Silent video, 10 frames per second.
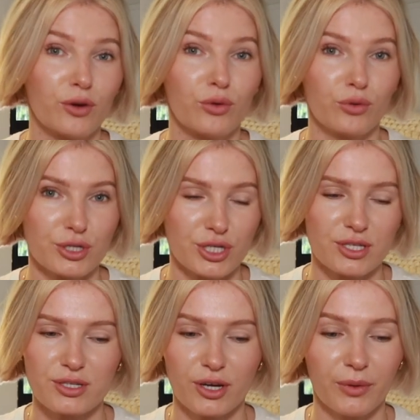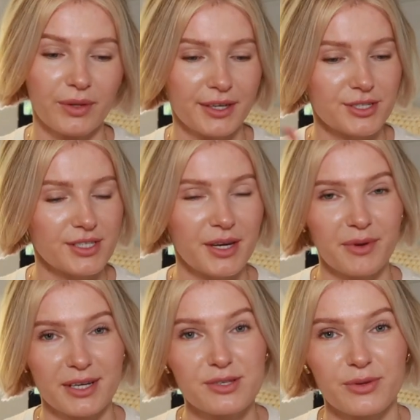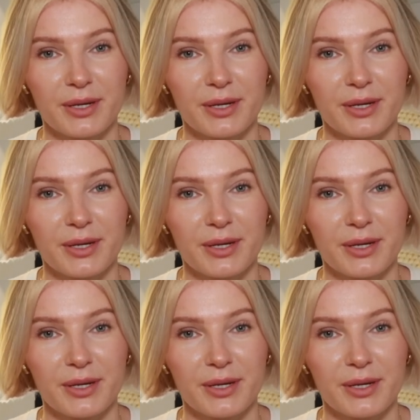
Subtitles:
gorgeous. So let's just get right into